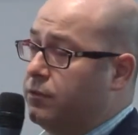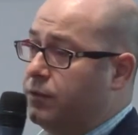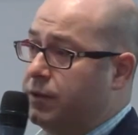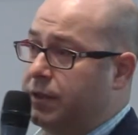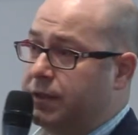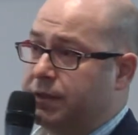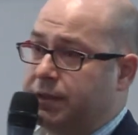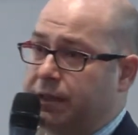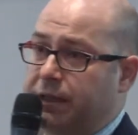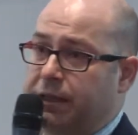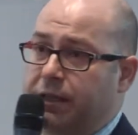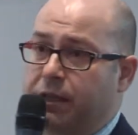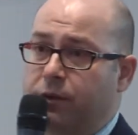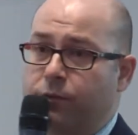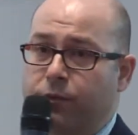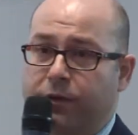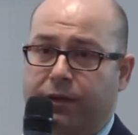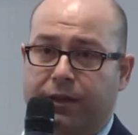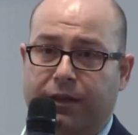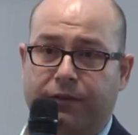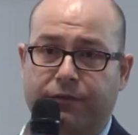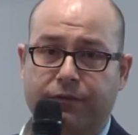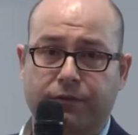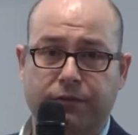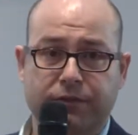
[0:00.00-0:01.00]
in Italy, we
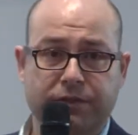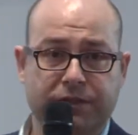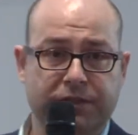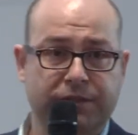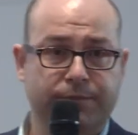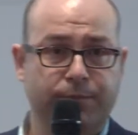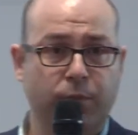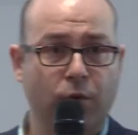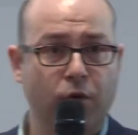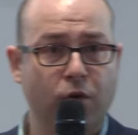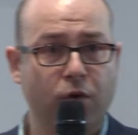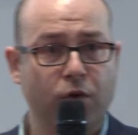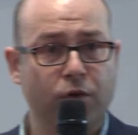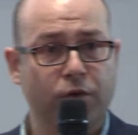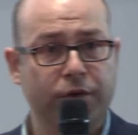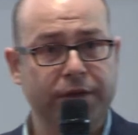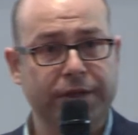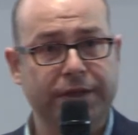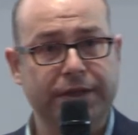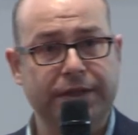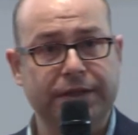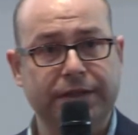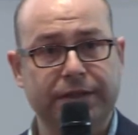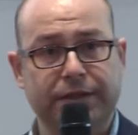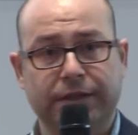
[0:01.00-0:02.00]
have Spo
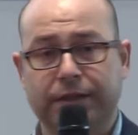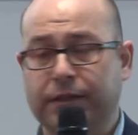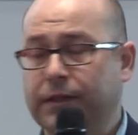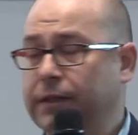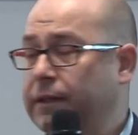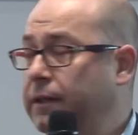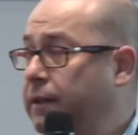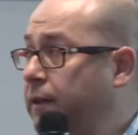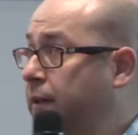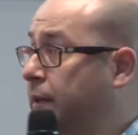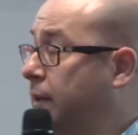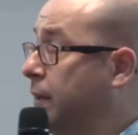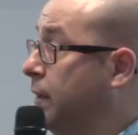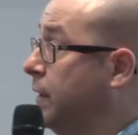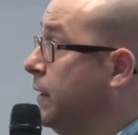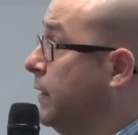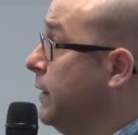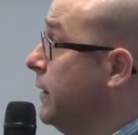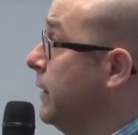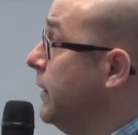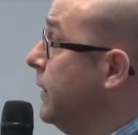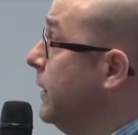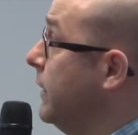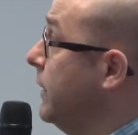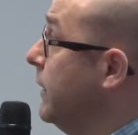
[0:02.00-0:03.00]

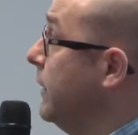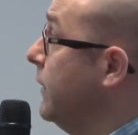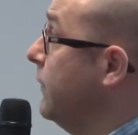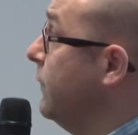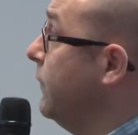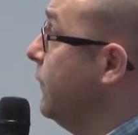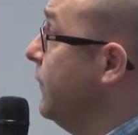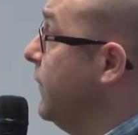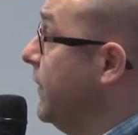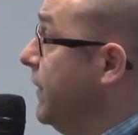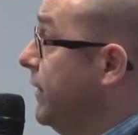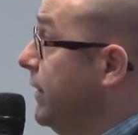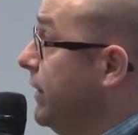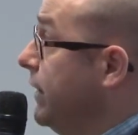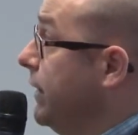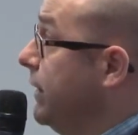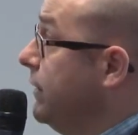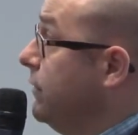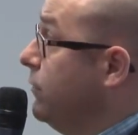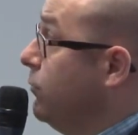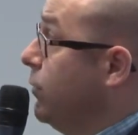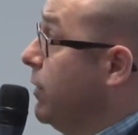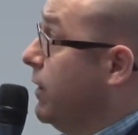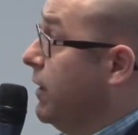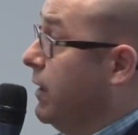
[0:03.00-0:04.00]
in
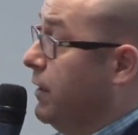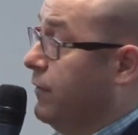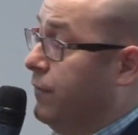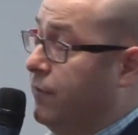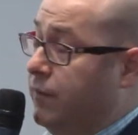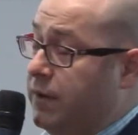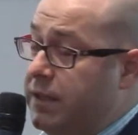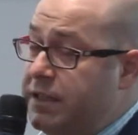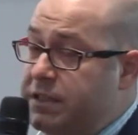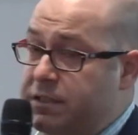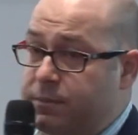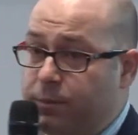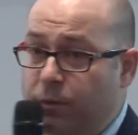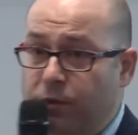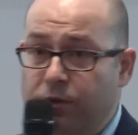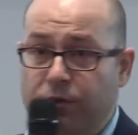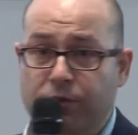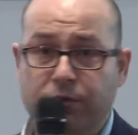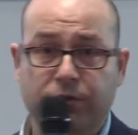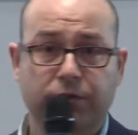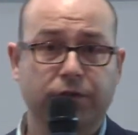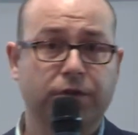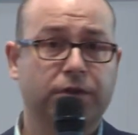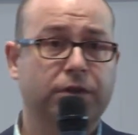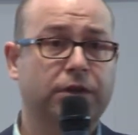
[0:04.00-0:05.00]
Finland, we have
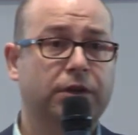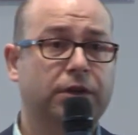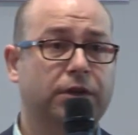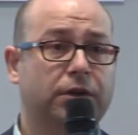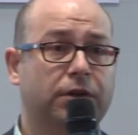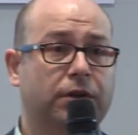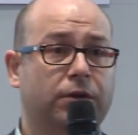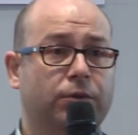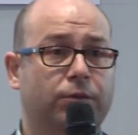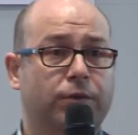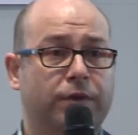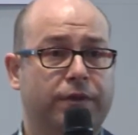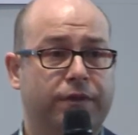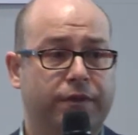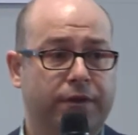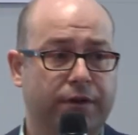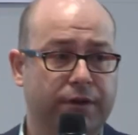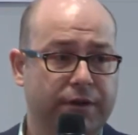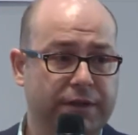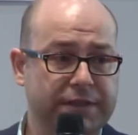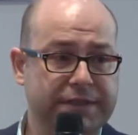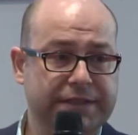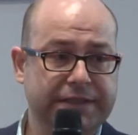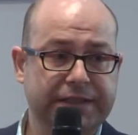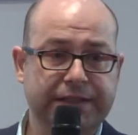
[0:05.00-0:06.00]
Lisbon with
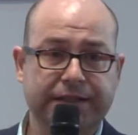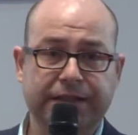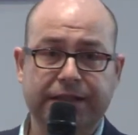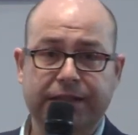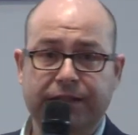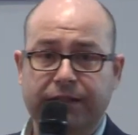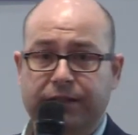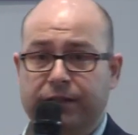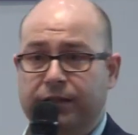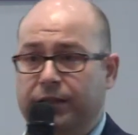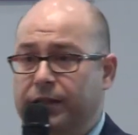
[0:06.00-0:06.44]
their city